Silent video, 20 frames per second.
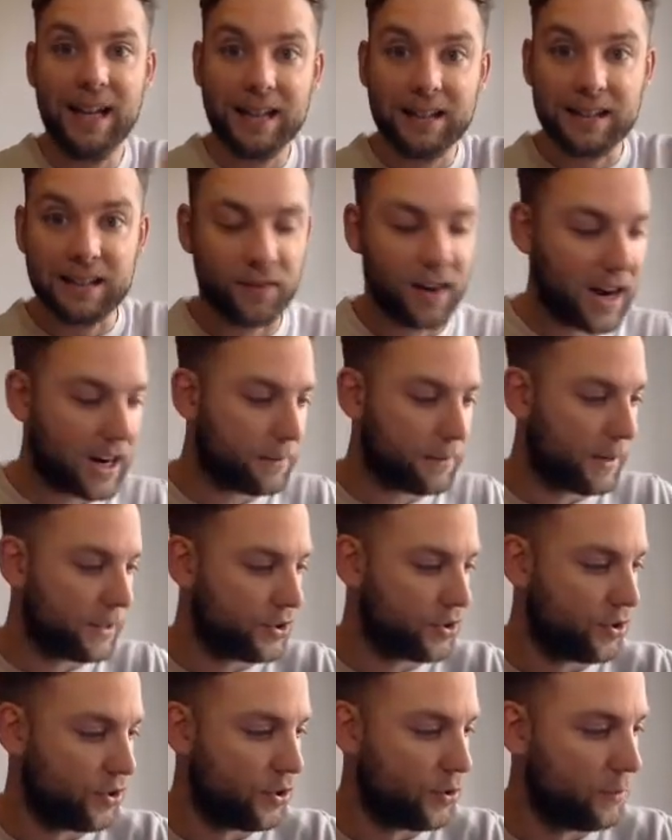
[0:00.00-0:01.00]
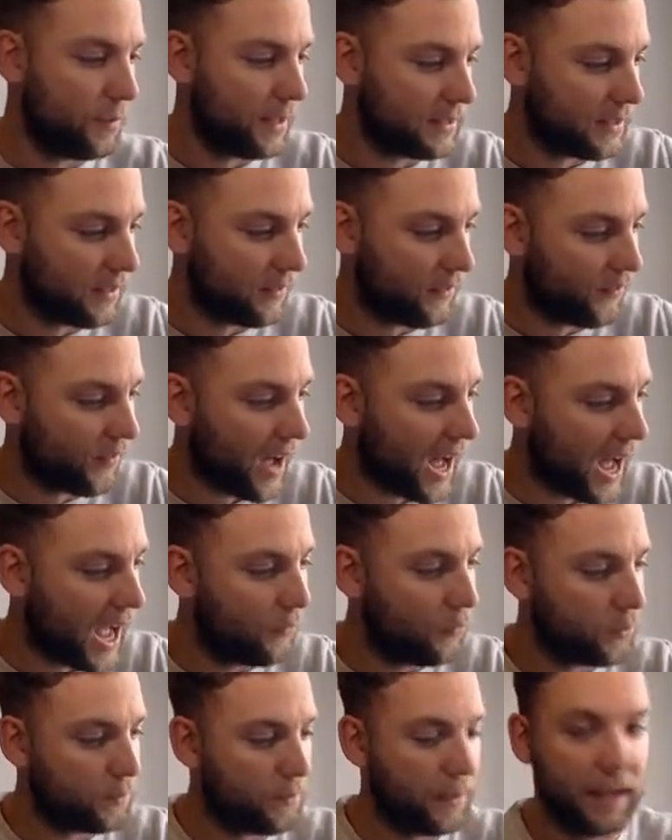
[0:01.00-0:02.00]
divided by 2 means that
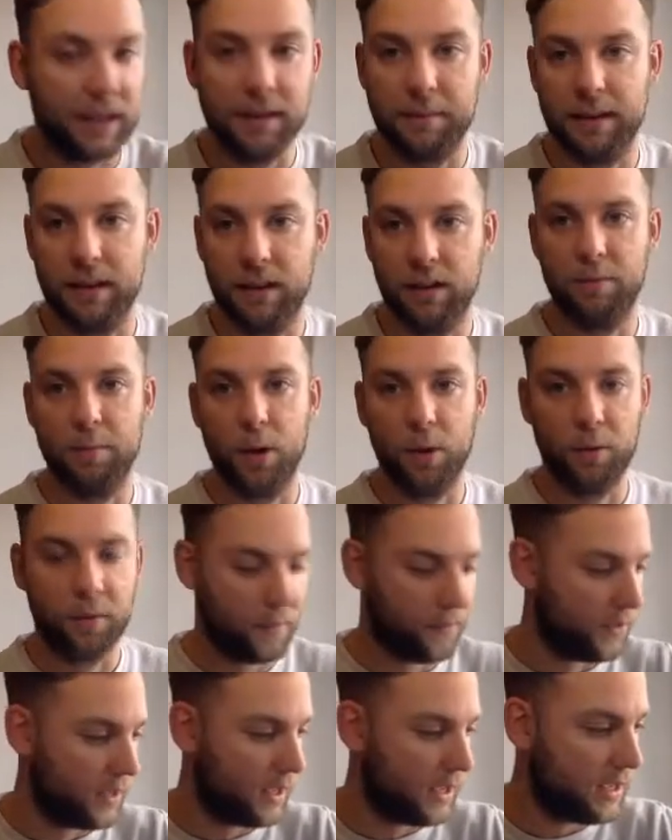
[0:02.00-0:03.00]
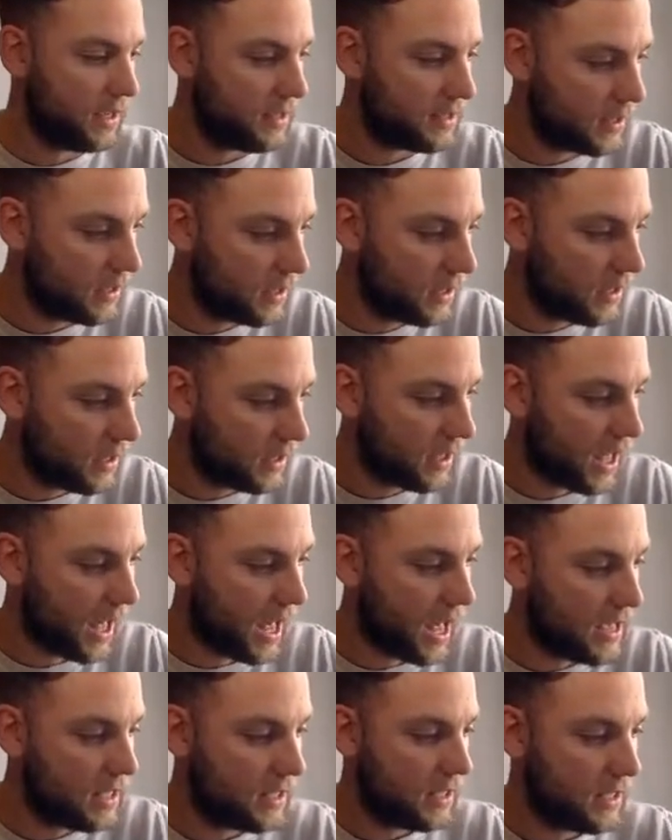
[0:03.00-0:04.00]
5 would be in the middle of both of these,
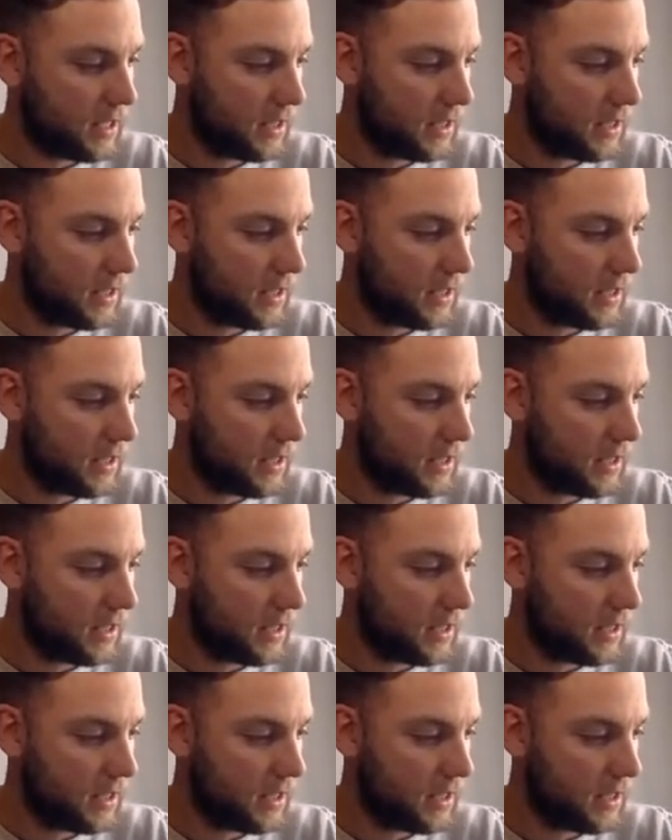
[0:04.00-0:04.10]
okay?